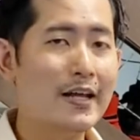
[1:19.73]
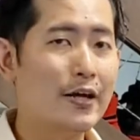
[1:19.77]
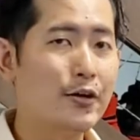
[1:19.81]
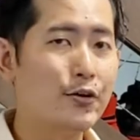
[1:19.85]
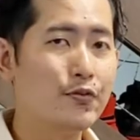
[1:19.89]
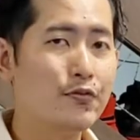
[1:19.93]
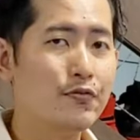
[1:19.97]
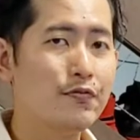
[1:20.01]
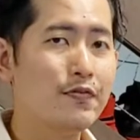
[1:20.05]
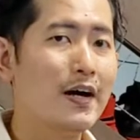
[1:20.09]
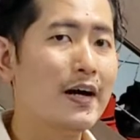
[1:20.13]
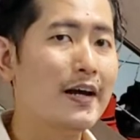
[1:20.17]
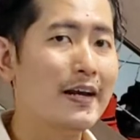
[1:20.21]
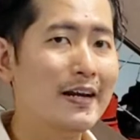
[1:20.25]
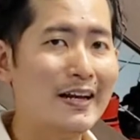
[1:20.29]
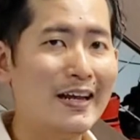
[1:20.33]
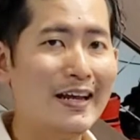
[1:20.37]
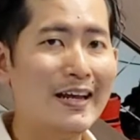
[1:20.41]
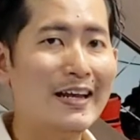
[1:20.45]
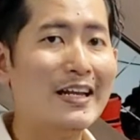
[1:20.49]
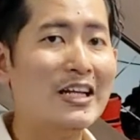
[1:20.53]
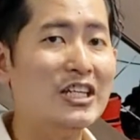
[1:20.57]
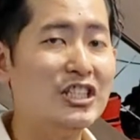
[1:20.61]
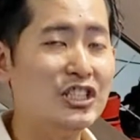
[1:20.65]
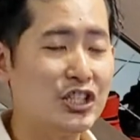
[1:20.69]
that you
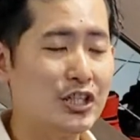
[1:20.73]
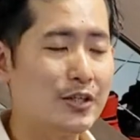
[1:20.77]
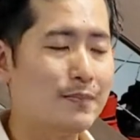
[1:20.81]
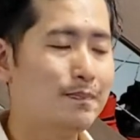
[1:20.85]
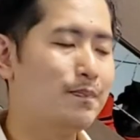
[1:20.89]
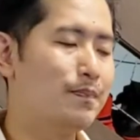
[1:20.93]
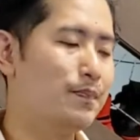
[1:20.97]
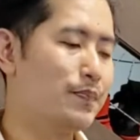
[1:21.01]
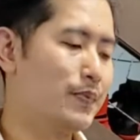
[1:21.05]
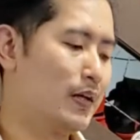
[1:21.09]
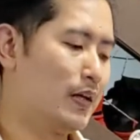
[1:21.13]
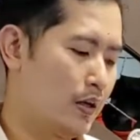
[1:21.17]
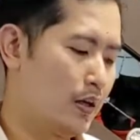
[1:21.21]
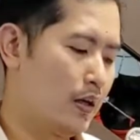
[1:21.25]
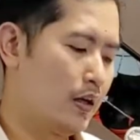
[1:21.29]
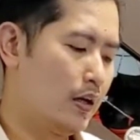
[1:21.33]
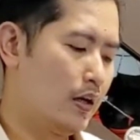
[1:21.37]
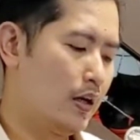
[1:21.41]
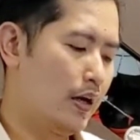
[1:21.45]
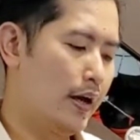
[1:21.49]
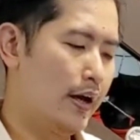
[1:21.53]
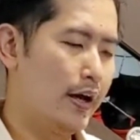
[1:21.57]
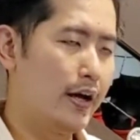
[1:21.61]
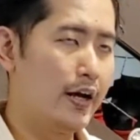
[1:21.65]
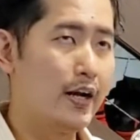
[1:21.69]
find in the gym.
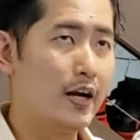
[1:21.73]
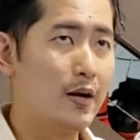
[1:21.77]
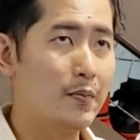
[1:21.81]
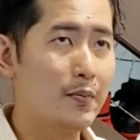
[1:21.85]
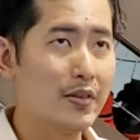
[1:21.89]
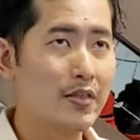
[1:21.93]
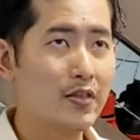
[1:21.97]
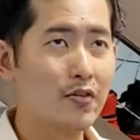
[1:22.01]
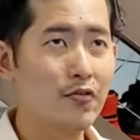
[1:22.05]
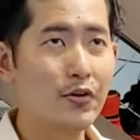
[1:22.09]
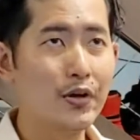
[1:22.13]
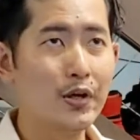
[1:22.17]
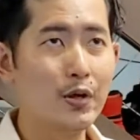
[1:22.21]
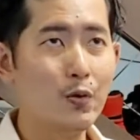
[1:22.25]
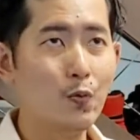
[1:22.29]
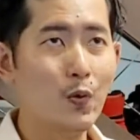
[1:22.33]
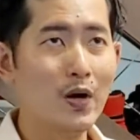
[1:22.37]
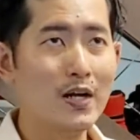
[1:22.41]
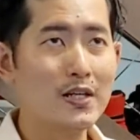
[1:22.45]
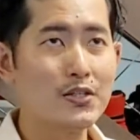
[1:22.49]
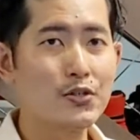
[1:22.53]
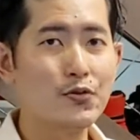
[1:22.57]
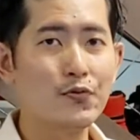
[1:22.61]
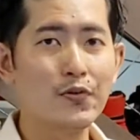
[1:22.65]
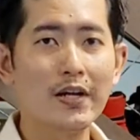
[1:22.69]
And number 3,
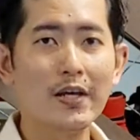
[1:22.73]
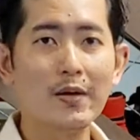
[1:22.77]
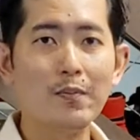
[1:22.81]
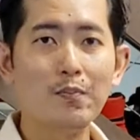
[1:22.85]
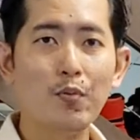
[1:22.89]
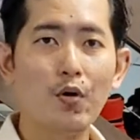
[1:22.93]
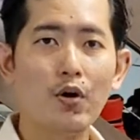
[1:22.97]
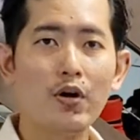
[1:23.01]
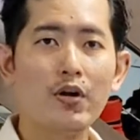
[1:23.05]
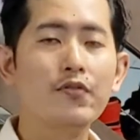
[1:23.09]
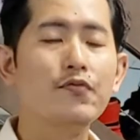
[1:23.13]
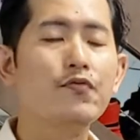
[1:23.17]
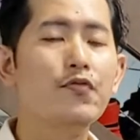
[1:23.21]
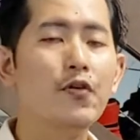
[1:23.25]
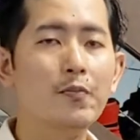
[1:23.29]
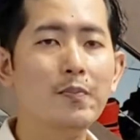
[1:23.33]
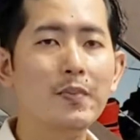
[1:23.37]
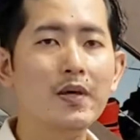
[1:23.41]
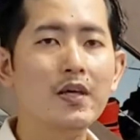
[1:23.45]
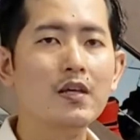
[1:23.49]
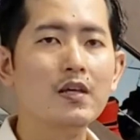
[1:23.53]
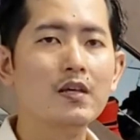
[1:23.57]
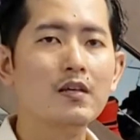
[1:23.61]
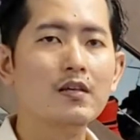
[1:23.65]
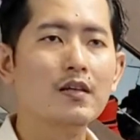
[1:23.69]
what's really important for
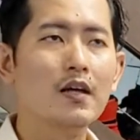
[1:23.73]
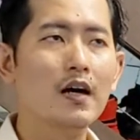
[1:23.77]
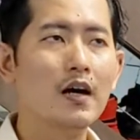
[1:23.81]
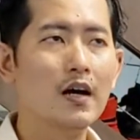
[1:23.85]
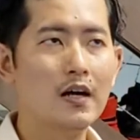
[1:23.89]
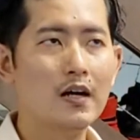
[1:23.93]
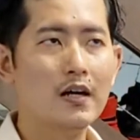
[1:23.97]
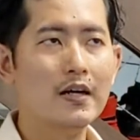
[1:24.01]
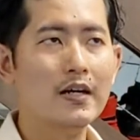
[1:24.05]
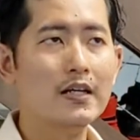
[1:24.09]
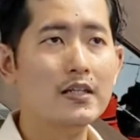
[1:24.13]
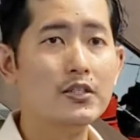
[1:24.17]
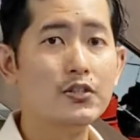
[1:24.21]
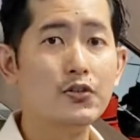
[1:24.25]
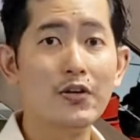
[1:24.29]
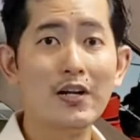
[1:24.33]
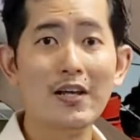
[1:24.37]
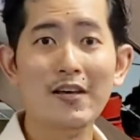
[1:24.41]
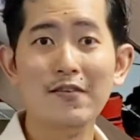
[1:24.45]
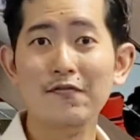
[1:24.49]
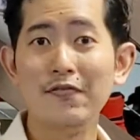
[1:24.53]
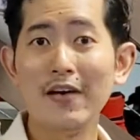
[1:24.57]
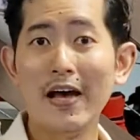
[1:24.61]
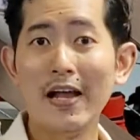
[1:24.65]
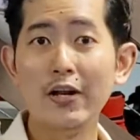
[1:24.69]
me is
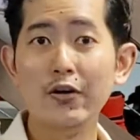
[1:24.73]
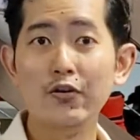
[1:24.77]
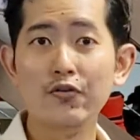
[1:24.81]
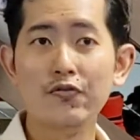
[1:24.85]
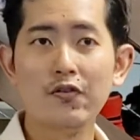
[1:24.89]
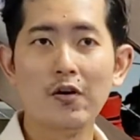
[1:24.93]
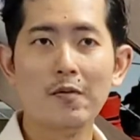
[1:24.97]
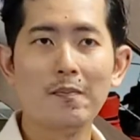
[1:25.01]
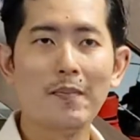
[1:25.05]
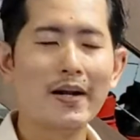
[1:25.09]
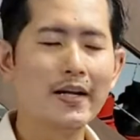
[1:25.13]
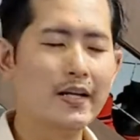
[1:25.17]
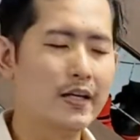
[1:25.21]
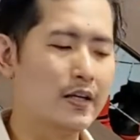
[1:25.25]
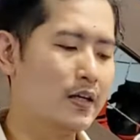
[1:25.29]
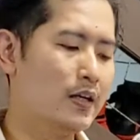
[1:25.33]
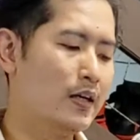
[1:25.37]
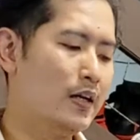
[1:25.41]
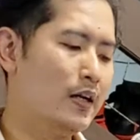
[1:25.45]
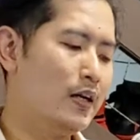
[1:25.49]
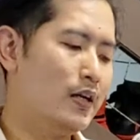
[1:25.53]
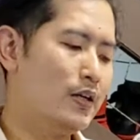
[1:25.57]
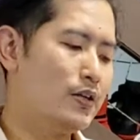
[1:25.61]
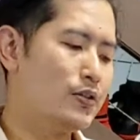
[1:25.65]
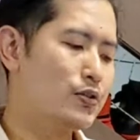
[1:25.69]
really value for money.
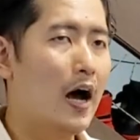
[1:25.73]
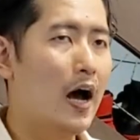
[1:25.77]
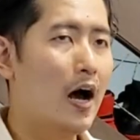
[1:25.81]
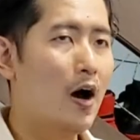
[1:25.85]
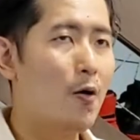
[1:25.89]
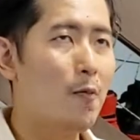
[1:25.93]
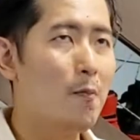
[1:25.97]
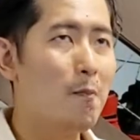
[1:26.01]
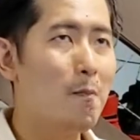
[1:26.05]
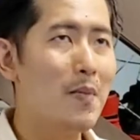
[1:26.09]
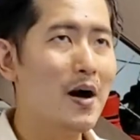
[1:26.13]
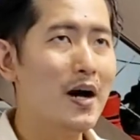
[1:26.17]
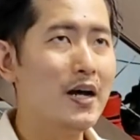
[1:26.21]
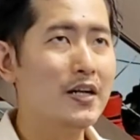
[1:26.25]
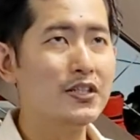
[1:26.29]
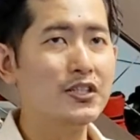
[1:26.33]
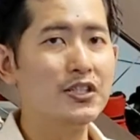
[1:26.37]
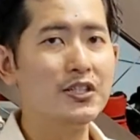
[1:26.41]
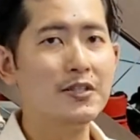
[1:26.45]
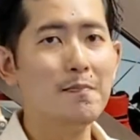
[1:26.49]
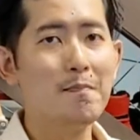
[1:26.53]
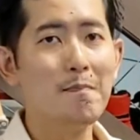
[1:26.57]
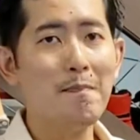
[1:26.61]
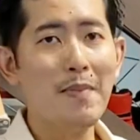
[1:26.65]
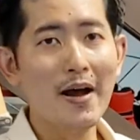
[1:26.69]
How
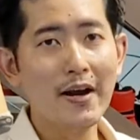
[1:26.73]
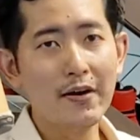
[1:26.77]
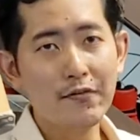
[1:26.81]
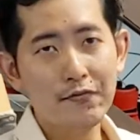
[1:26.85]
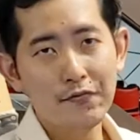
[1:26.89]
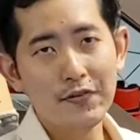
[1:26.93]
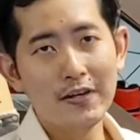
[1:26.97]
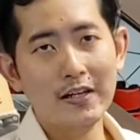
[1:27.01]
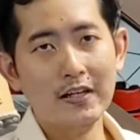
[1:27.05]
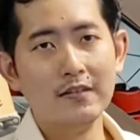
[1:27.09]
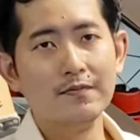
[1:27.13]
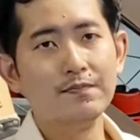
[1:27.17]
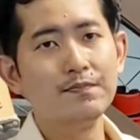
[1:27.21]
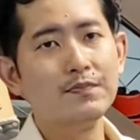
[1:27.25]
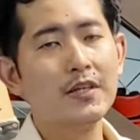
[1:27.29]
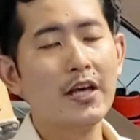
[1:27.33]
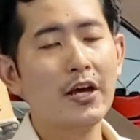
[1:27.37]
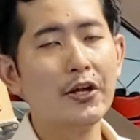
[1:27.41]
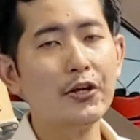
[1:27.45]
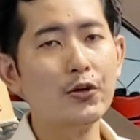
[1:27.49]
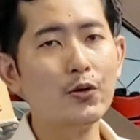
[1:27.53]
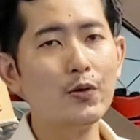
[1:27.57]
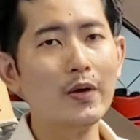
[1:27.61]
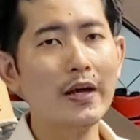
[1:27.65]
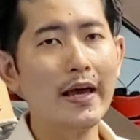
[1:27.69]
much benefit
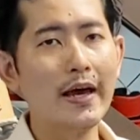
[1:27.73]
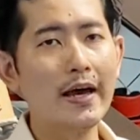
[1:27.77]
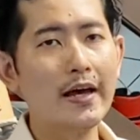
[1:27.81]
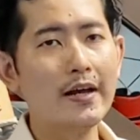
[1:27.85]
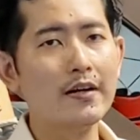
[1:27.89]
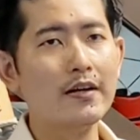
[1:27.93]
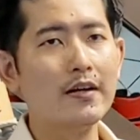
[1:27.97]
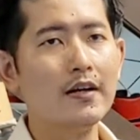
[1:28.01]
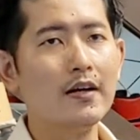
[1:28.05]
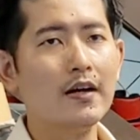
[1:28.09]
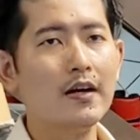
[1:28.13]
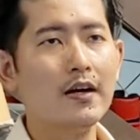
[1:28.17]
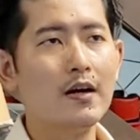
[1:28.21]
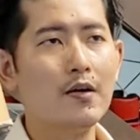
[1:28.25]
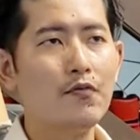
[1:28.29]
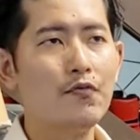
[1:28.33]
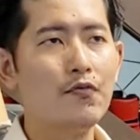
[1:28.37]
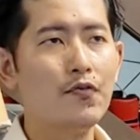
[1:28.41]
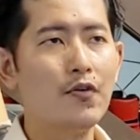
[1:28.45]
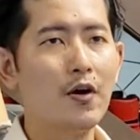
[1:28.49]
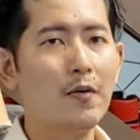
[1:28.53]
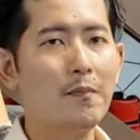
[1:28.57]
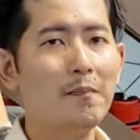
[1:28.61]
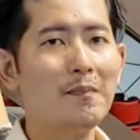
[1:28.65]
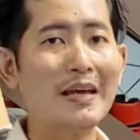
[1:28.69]
can you get
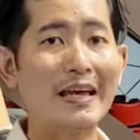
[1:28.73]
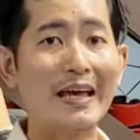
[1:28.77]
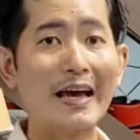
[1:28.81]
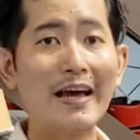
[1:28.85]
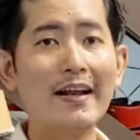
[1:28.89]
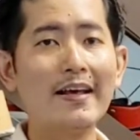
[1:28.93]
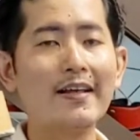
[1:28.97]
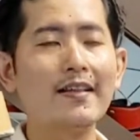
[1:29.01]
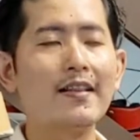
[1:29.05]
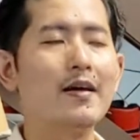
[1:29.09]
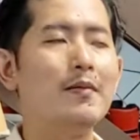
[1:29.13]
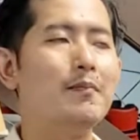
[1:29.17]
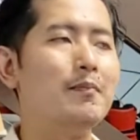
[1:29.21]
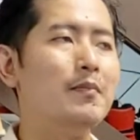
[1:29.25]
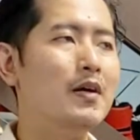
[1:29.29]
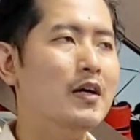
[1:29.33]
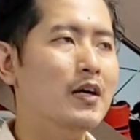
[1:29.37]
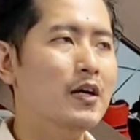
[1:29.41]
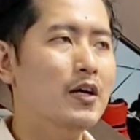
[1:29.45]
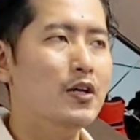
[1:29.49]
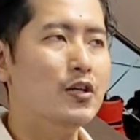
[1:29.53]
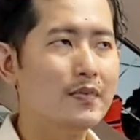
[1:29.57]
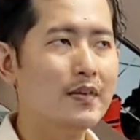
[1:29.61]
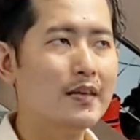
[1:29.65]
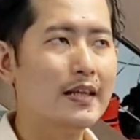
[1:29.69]
from getting them?
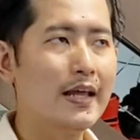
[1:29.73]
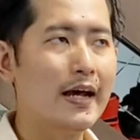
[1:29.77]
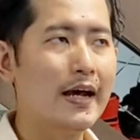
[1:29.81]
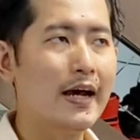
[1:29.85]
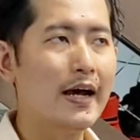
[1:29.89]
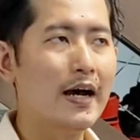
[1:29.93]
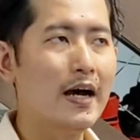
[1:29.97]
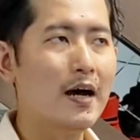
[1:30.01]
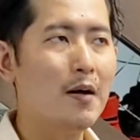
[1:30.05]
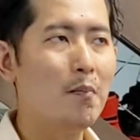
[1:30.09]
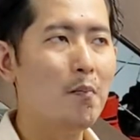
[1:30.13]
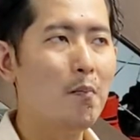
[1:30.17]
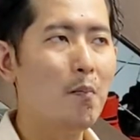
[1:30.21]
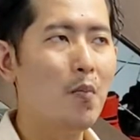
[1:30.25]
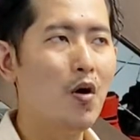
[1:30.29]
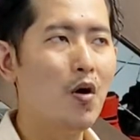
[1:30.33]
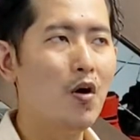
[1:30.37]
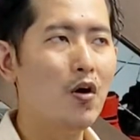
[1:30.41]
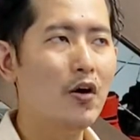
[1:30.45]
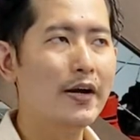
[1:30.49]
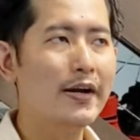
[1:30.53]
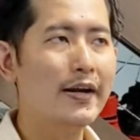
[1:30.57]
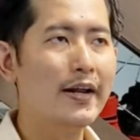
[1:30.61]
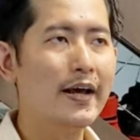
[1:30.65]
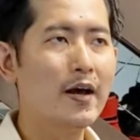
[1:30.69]
There are
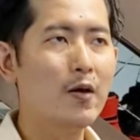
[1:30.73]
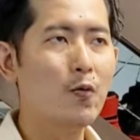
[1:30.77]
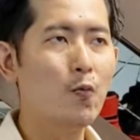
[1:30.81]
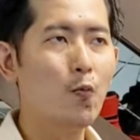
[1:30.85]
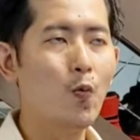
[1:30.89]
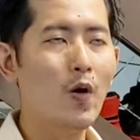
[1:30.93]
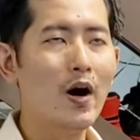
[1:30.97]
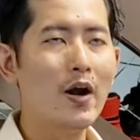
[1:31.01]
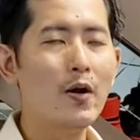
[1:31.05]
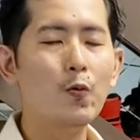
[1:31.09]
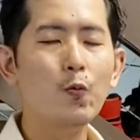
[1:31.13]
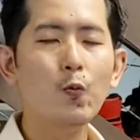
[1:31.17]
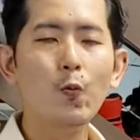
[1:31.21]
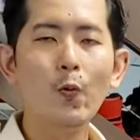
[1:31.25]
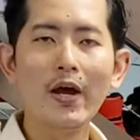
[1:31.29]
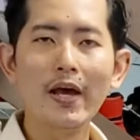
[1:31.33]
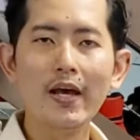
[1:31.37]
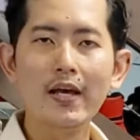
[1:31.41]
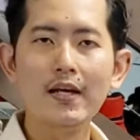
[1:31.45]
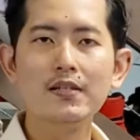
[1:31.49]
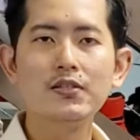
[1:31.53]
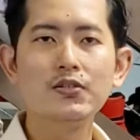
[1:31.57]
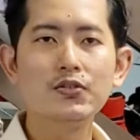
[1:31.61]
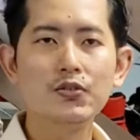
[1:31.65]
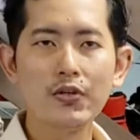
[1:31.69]
more than one
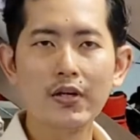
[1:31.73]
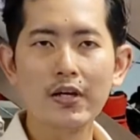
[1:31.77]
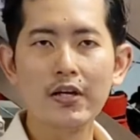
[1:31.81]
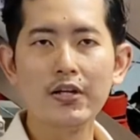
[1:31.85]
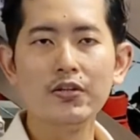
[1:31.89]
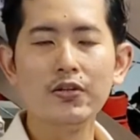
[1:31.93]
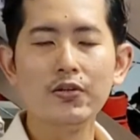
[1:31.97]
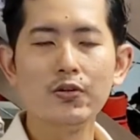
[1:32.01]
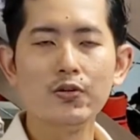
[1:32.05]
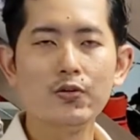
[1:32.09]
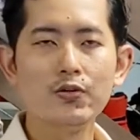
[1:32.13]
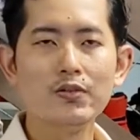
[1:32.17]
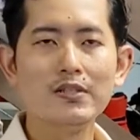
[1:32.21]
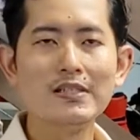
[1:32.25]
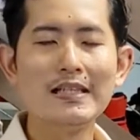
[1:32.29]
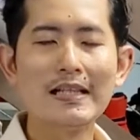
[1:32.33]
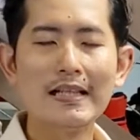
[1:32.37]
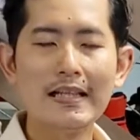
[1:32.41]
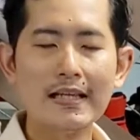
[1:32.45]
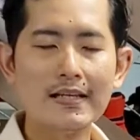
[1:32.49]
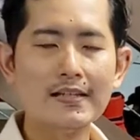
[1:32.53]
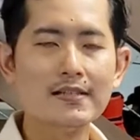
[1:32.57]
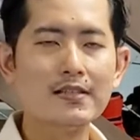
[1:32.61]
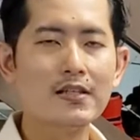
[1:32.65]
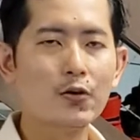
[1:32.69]
ways you can use
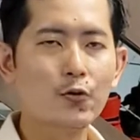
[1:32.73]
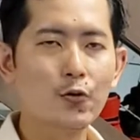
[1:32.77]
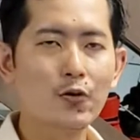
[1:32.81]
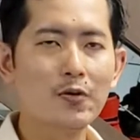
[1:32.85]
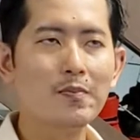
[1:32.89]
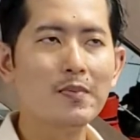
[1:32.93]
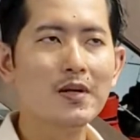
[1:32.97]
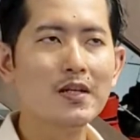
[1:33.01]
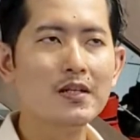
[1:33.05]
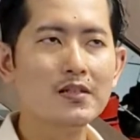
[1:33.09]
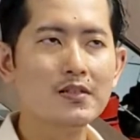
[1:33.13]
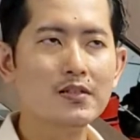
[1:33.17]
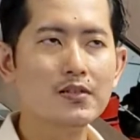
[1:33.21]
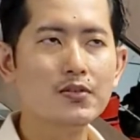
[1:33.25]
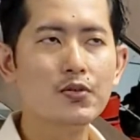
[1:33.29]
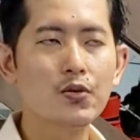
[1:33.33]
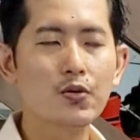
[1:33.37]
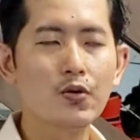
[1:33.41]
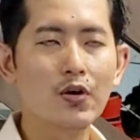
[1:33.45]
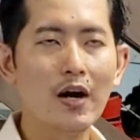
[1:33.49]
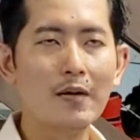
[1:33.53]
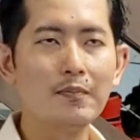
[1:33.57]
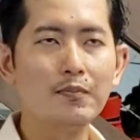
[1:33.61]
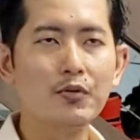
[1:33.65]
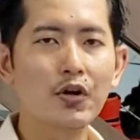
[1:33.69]
these equipment,
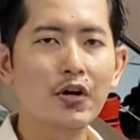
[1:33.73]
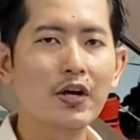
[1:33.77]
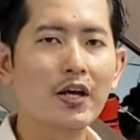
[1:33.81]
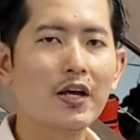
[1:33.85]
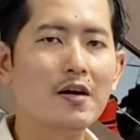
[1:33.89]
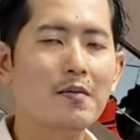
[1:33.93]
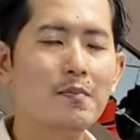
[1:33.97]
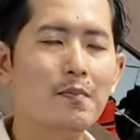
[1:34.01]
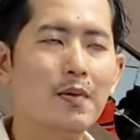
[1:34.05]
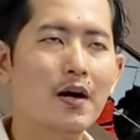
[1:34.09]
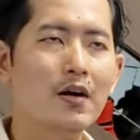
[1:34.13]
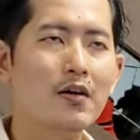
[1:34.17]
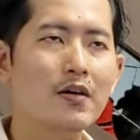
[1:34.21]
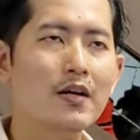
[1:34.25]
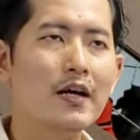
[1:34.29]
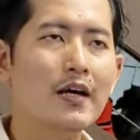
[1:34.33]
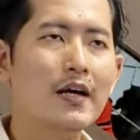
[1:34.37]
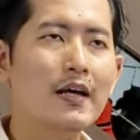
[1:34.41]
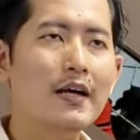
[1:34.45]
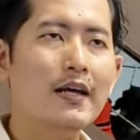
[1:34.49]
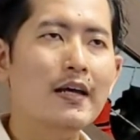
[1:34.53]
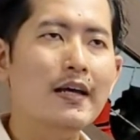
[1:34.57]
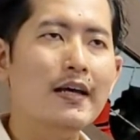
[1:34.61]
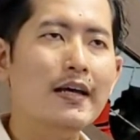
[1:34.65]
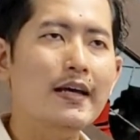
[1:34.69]
so I'm talking about